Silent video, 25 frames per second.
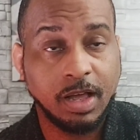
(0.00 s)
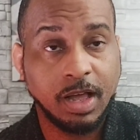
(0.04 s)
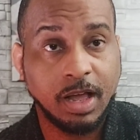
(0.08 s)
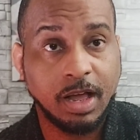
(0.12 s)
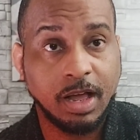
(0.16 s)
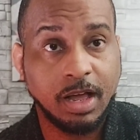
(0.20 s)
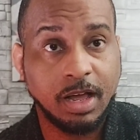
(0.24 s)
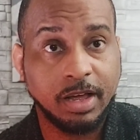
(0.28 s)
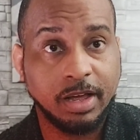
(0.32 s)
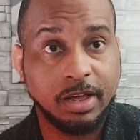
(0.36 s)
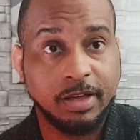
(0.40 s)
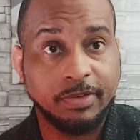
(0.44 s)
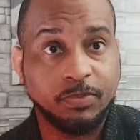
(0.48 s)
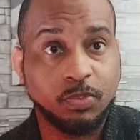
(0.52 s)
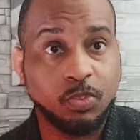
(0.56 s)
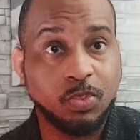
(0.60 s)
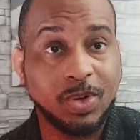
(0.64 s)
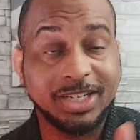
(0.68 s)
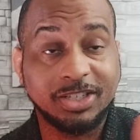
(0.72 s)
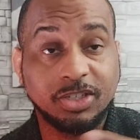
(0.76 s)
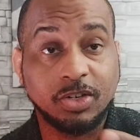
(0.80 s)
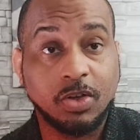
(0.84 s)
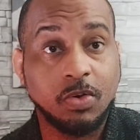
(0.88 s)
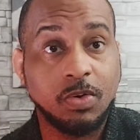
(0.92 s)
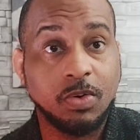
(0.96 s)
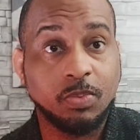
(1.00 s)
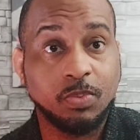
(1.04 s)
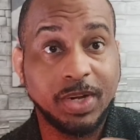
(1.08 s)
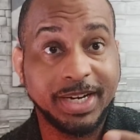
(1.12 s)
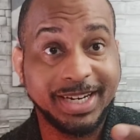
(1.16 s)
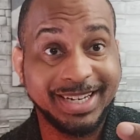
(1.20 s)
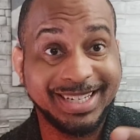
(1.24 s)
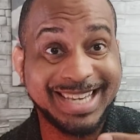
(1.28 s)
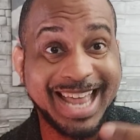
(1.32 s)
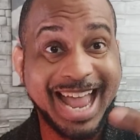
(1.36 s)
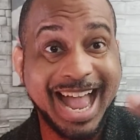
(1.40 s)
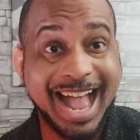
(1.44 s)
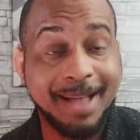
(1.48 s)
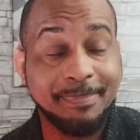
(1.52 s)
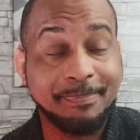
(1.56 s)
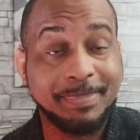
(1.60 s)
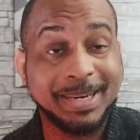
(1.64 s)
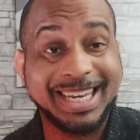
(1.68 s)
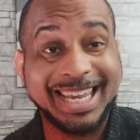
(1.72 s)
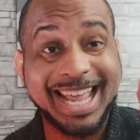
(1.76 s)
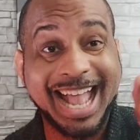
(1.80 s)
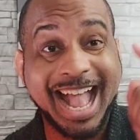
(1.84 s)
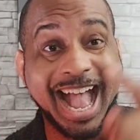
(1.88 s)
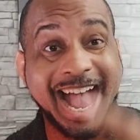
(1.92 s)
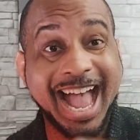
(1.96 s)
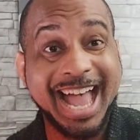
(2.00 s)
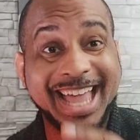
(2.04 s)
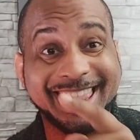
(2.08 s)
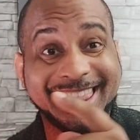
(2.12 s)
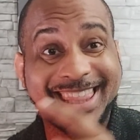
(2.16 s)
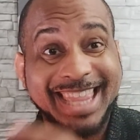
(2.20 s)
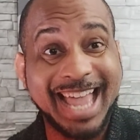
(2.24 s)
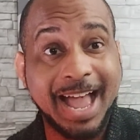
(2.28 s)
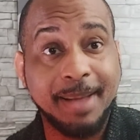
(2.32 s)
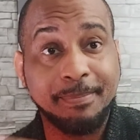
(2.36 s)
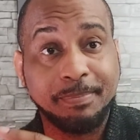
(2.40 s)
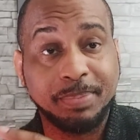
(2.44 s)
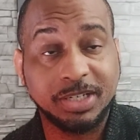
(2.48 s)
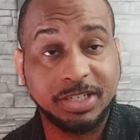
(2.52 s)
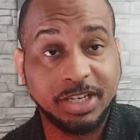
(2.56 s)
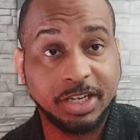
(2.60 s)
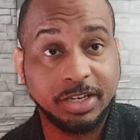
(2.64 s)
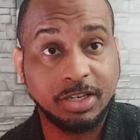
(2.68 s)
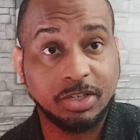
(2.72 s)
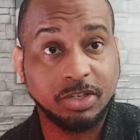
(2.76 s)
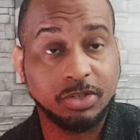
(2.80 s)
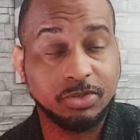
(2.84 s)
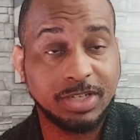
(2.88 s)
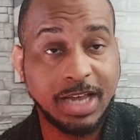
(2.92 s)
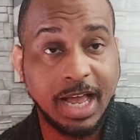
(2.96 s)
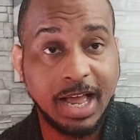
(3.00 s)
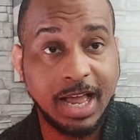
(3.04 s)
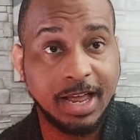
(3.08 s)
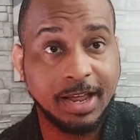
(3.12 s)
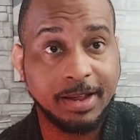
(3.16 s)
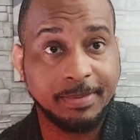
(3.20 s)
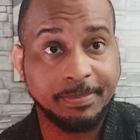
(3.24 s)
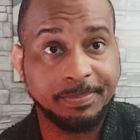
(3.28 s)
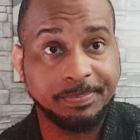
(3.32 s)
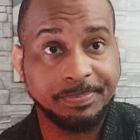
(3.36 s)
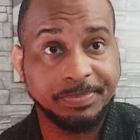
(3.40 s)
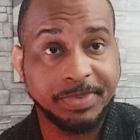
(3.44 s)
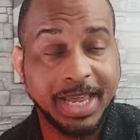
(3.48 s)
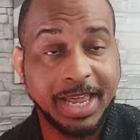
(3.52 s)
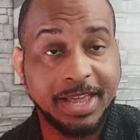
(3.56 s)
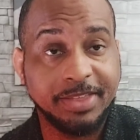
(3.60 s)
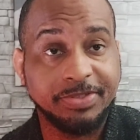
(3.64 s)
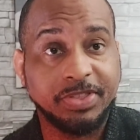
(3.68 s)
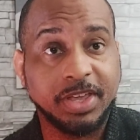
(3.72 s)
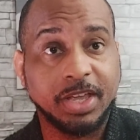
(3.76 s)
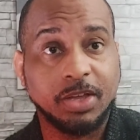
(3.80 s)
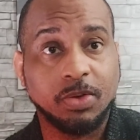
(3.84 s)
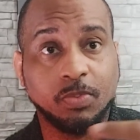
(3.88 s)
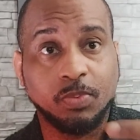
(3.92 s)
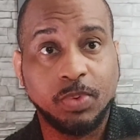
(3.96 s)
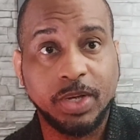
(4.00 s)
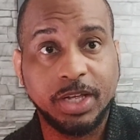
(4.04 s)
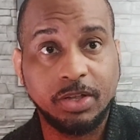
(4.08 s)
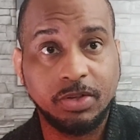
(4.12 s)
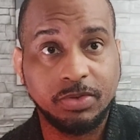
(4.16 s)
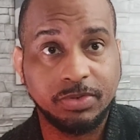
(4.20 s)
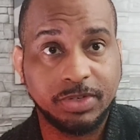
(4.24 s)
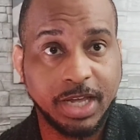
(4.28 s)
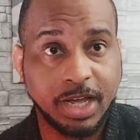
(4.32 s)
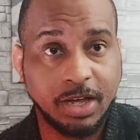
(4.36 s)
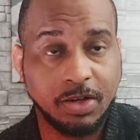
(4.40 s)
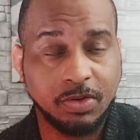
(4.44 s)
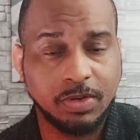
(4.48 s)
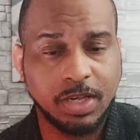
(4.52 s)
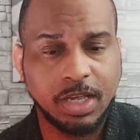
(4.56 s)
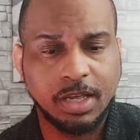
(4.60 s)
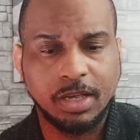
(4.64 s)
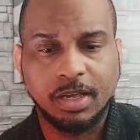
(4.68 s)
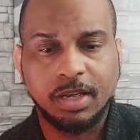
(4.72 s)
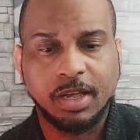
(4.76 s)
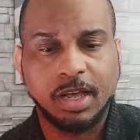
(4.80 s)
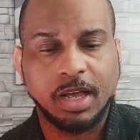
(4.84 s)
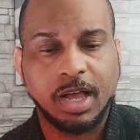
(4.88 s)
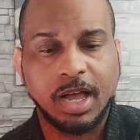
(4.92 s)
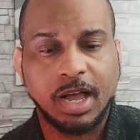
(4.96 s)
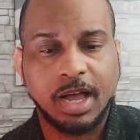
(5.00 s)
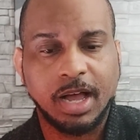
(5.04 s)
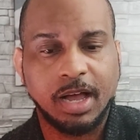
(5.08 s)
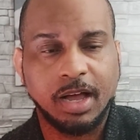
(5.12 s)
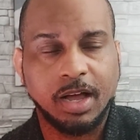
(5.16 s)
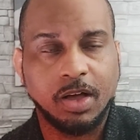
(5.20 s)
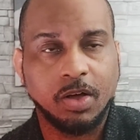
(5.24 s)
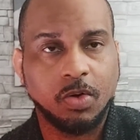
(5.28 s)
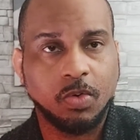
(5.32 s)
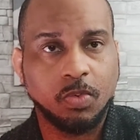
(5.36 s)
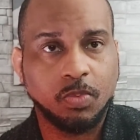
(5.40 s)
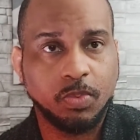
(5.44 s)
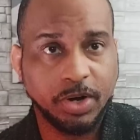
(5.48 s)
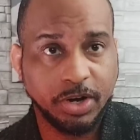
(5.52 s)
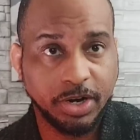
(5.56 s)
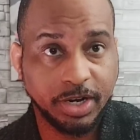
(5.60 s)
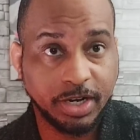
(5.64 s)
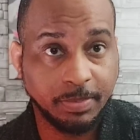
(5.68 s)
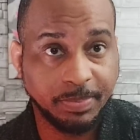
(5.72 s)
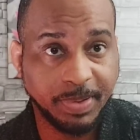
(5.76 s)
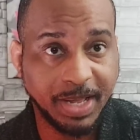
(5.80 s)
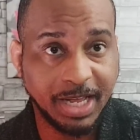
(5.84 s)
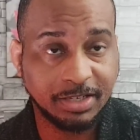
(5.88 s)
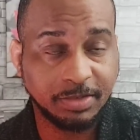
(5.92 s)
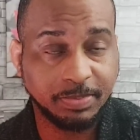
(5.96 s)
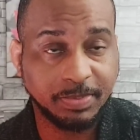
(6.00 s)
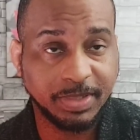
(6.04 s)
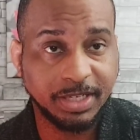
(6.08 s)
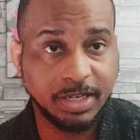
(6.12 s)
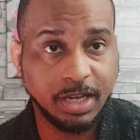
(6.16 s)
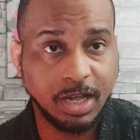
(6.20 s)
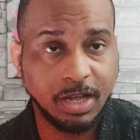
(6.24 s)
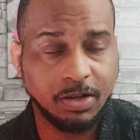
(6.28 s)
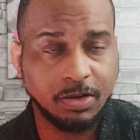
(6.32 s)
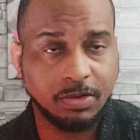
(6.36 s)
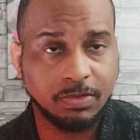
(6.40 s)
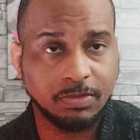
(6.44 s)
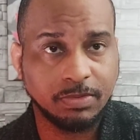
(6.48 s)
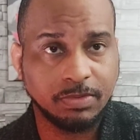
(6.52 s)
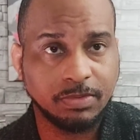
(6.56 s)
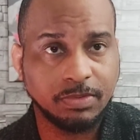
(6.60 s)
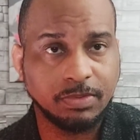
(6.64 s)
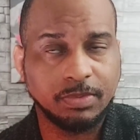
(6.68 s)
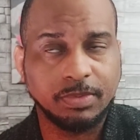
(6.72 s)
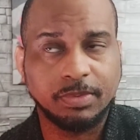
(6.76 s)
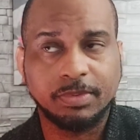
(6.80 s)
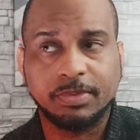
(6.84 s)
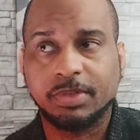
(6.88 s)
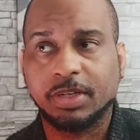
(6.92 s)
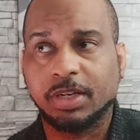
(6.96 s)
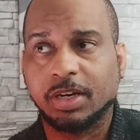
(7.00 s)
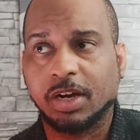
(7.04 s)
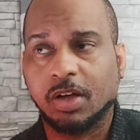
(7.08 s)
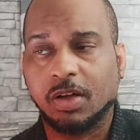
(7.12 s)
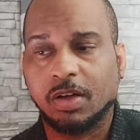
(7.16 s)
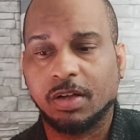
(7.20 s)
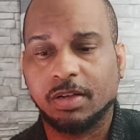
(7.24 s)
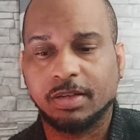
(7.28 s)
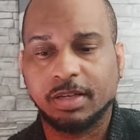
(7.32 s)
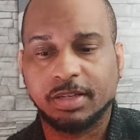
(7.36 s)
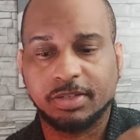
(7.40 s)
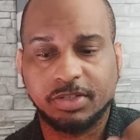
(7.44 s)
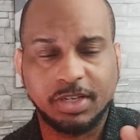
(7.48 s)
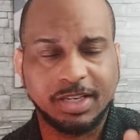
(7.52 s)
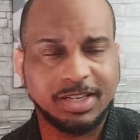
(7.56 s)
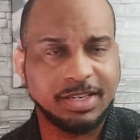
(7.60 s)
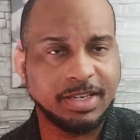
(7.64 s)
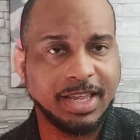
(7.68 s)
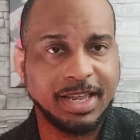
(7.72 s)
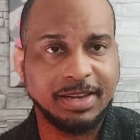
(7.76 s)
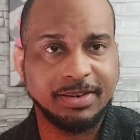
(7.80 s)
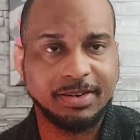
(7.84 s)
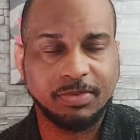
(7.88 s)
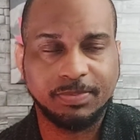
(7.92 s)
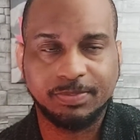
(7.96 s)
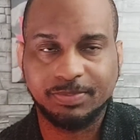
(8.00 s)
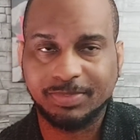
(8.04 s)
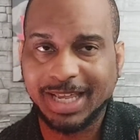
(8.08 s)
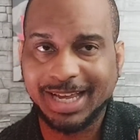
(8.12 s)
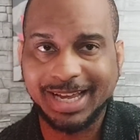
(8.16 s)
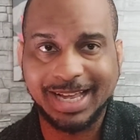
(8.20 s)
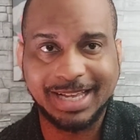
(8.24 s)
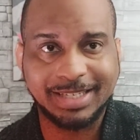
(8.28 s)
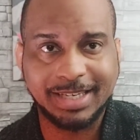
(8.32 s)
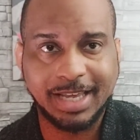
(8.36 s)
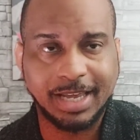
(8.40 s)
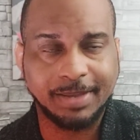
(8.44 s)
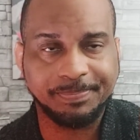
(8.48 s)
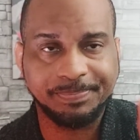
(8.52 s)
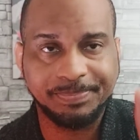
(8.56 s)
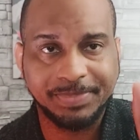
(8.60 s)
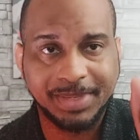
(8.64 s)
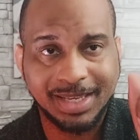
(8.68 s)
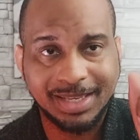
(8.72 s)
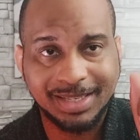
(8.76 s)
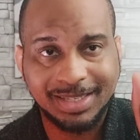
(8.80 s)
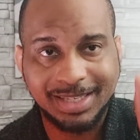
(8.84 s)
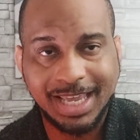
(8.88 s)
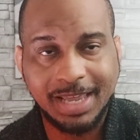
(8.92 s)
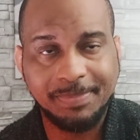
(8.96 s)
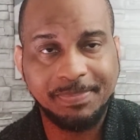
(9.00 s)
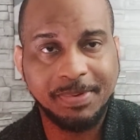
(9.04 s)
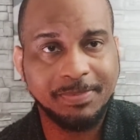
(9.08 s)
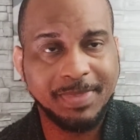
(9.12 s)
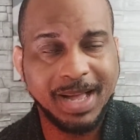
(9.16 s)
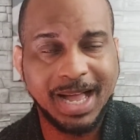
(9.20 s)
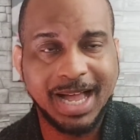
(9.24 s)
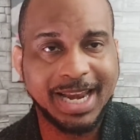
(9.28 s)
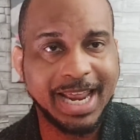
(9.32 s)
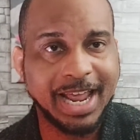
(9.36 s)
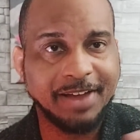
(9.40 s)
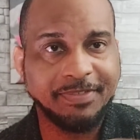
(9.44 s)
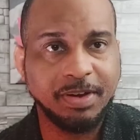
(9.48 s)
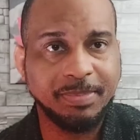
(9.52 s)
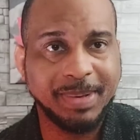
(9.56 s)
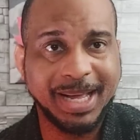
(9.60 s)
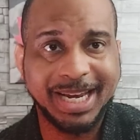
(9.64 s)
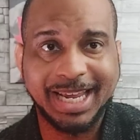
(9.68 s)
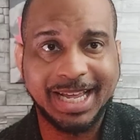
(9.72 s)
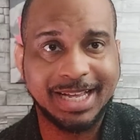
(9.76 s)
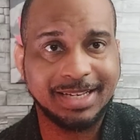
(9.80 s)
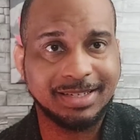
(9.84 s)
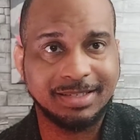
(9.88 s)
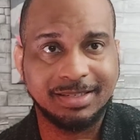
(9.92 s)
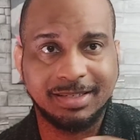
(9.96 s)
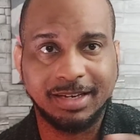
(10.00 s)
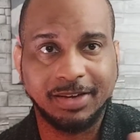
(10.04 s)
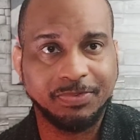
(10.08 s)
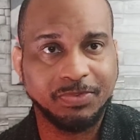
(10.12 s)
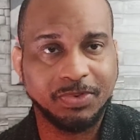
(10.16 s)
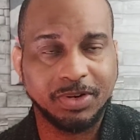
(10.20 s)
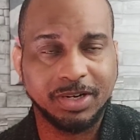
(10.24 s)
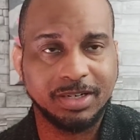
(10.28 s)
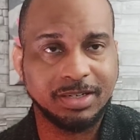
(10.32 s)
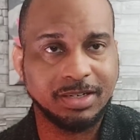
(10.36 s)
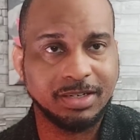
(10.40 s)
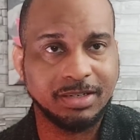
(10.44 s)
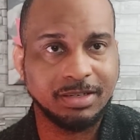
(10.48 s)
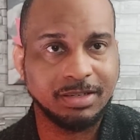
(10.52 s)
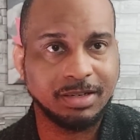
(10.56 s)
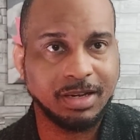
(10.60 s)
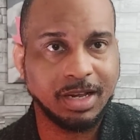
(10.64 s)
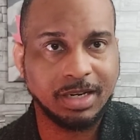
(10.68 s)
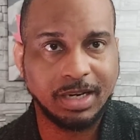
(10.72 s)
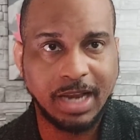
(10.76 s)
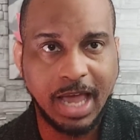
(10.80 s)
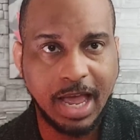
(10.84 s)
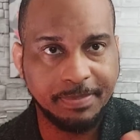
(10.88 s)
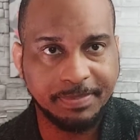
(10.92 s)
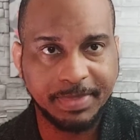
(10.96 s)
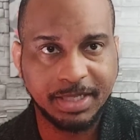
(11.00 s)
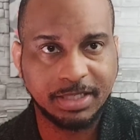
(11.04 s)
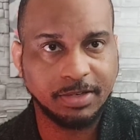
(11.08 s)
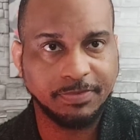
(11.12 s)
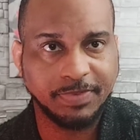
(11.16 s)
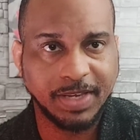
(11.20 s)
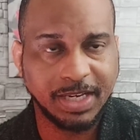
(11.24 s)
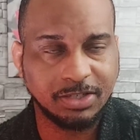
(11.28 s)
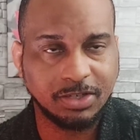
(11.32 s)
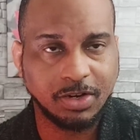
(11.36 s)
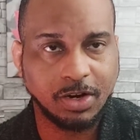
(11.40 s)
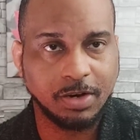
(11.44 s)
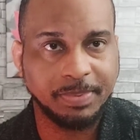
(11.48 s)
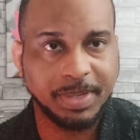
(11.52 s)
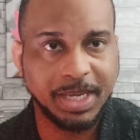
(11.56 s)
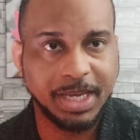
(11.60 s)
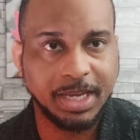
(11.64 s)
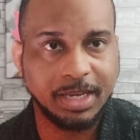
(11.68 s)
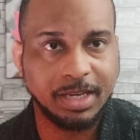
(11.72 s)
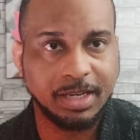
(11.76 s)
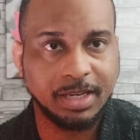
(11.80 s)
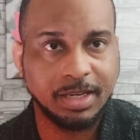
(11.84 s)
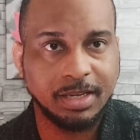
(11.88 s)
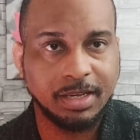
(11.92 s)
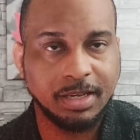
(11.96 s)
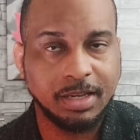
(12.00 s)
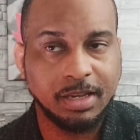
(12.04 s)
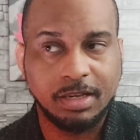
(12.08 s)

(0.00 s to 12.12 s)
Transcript: uh, of what's going, what is happening at that particular time. And then we'll know uh, where it could possibly go you know and then like i said Keep in mind, everybody has different allotments of XRP.